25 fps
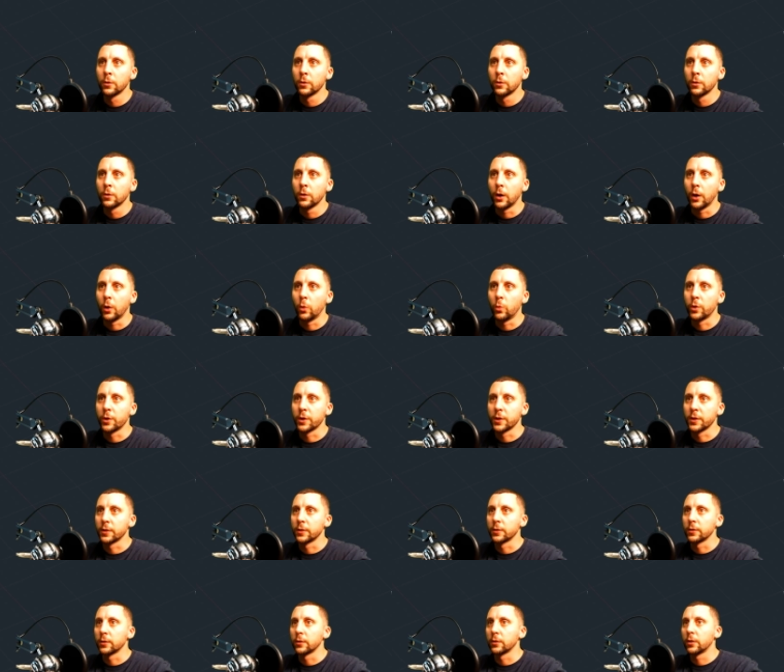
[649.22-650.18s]
I want
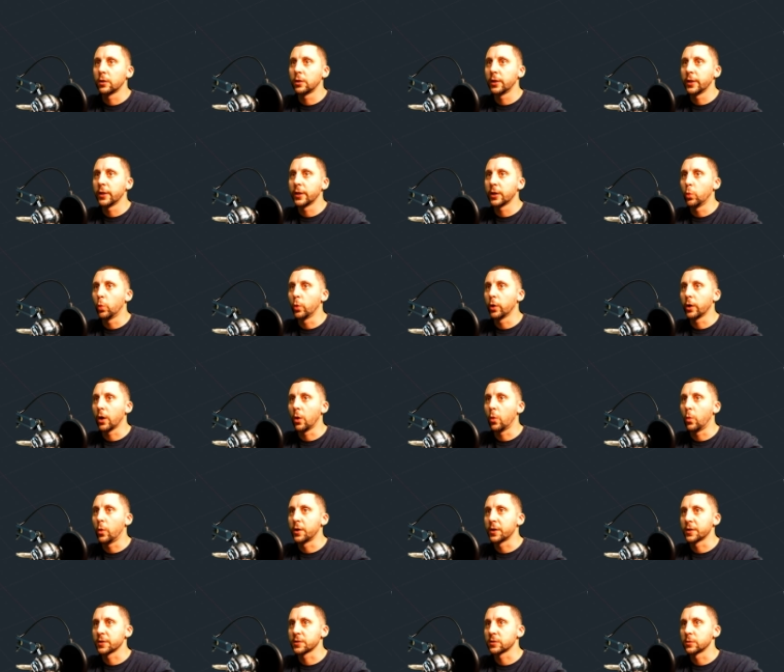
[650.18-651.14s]
to click what I
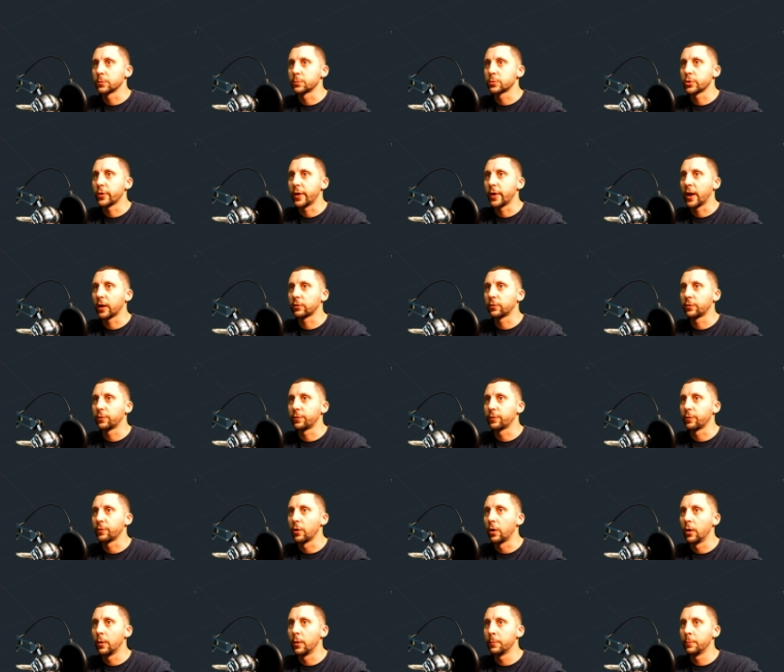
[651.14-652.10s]
want to subtract
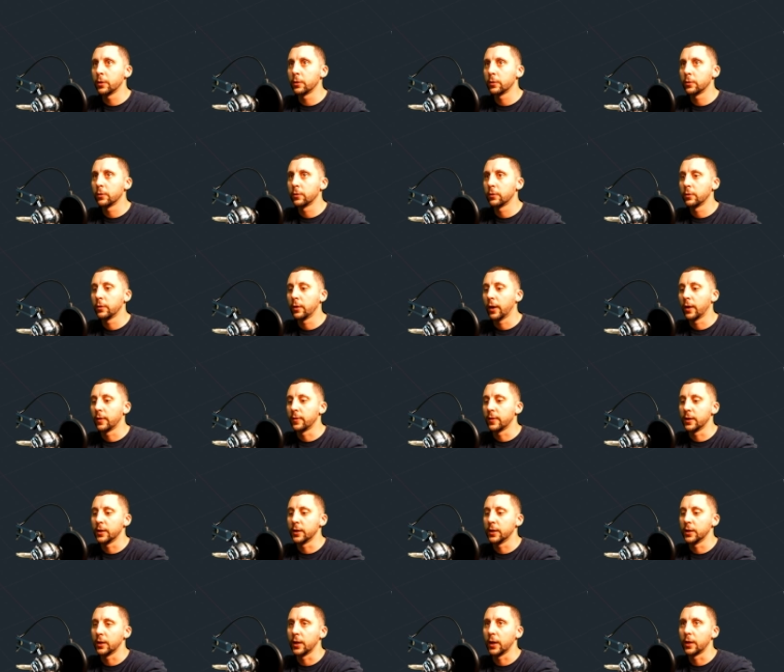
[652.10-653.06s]
from and then
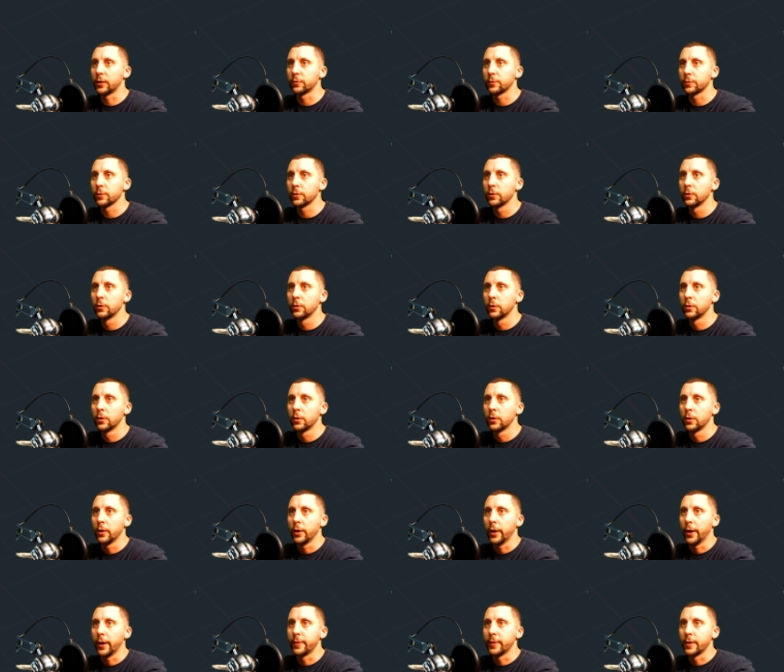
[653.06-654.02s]
hit enter
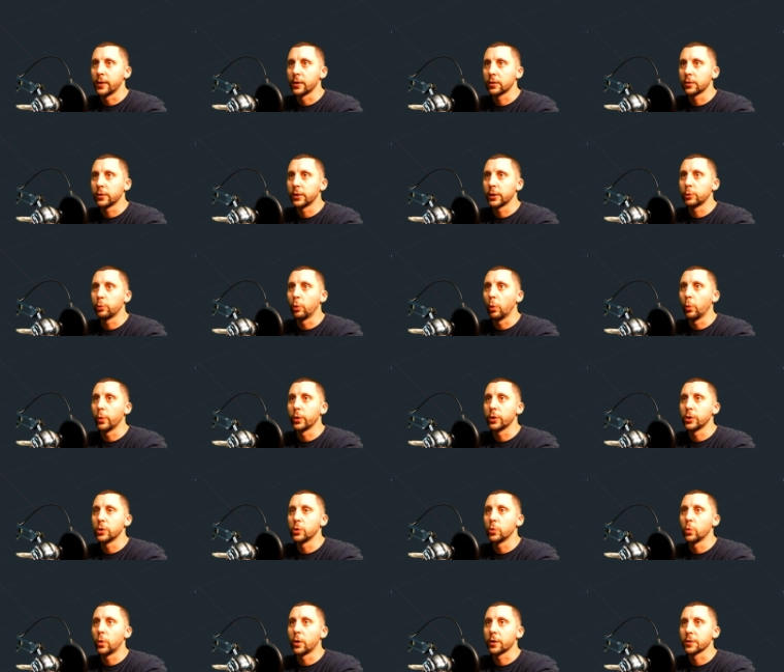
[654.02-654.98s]
and then click what
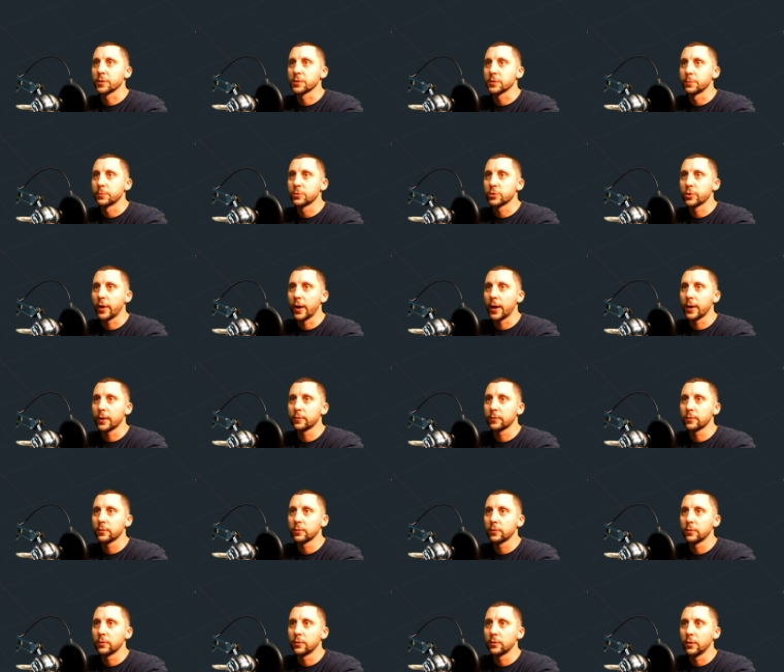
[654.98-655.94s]
you want to subtract
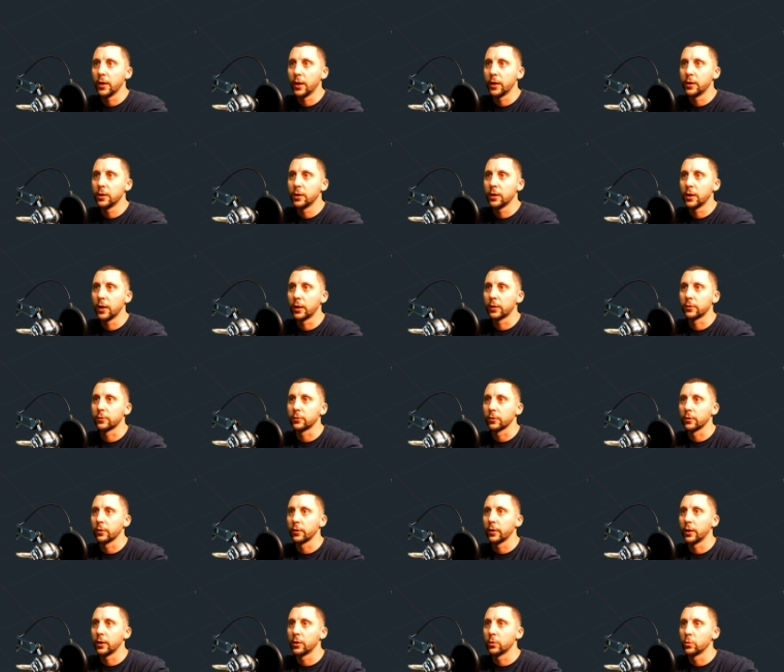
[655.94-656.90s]
and hit enter
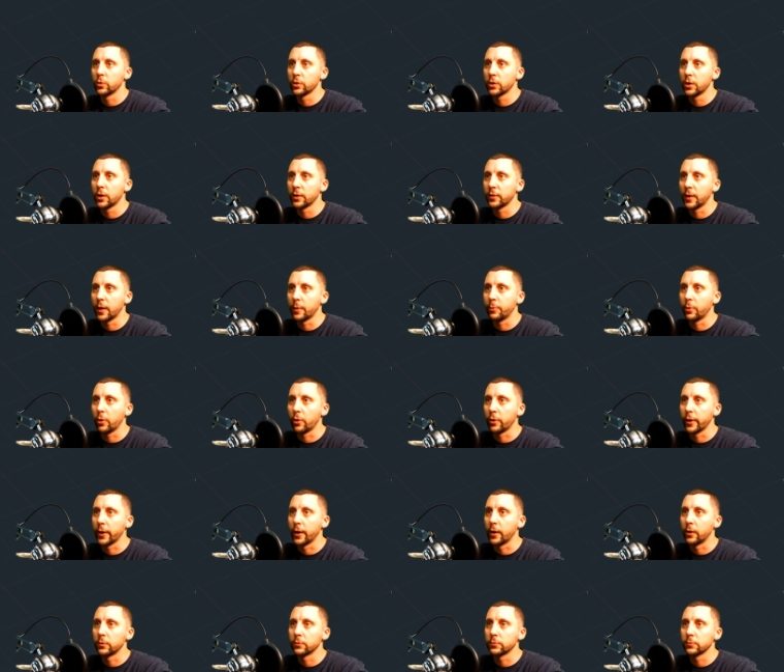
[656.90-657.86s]
and it will cut that part
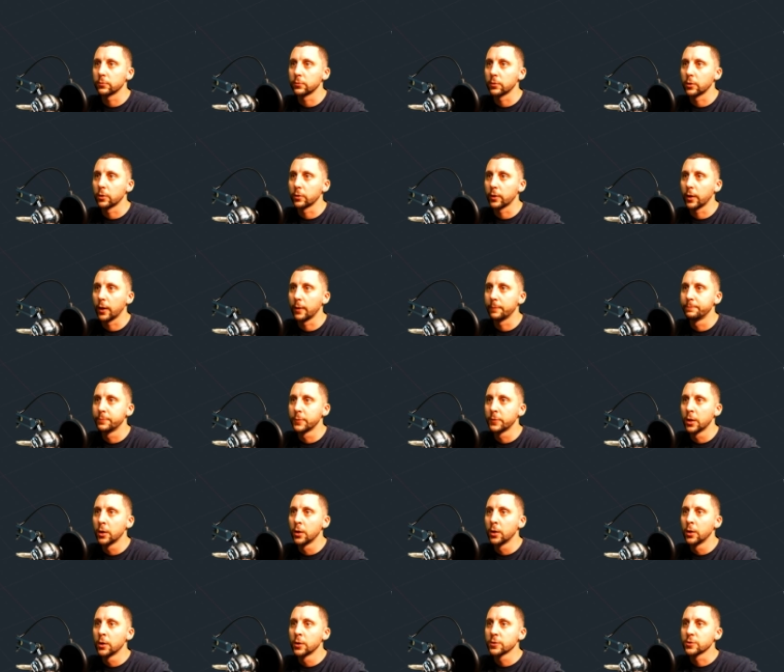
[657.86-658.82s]
out okay
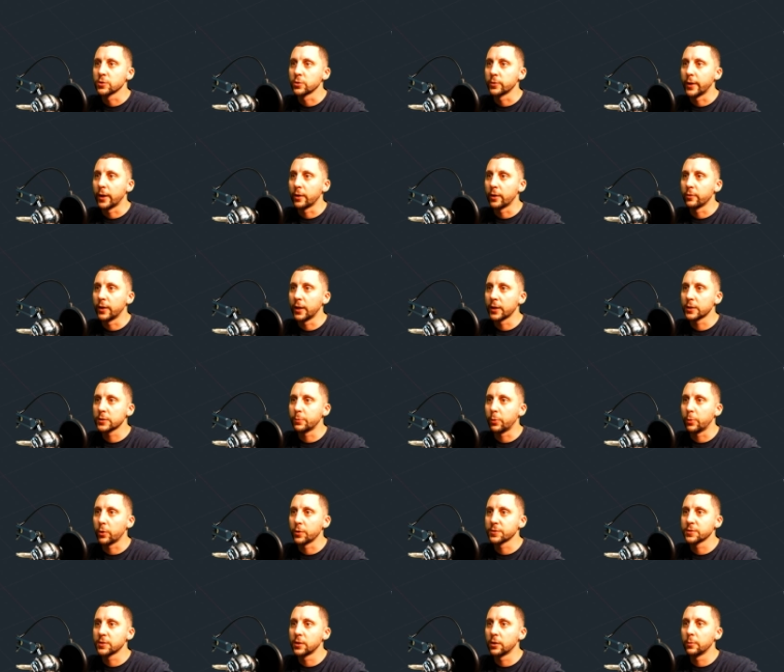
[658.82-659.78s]
so now the next
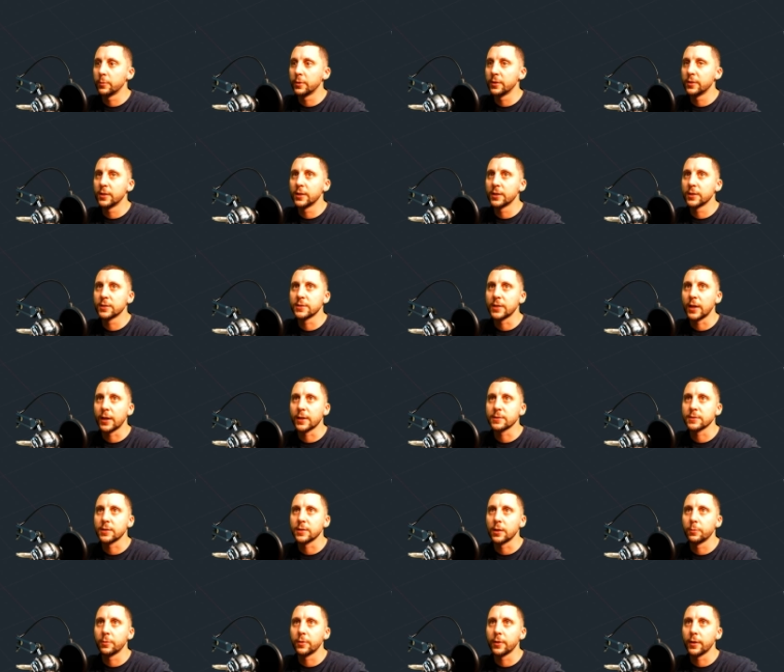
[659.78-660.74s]
part is going to be the exact
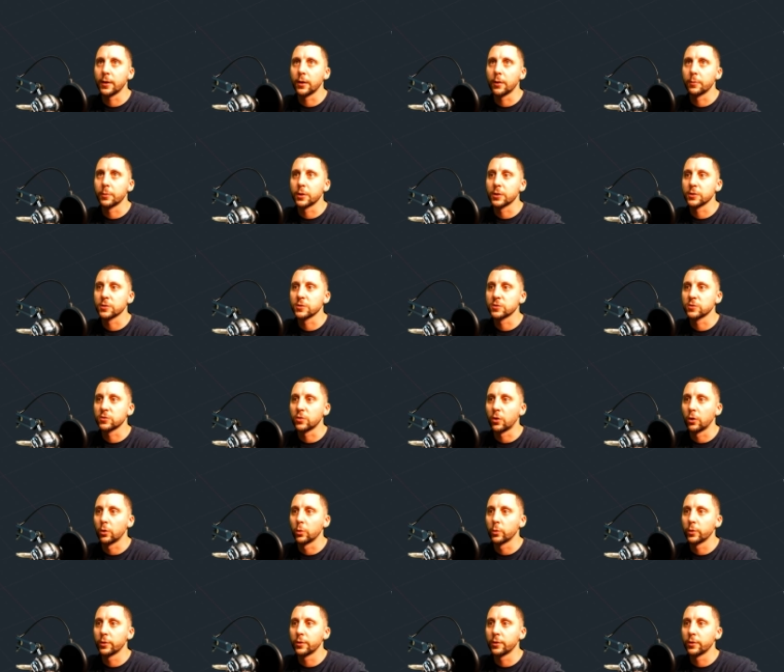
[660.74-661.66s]
same thing I'm going to start with a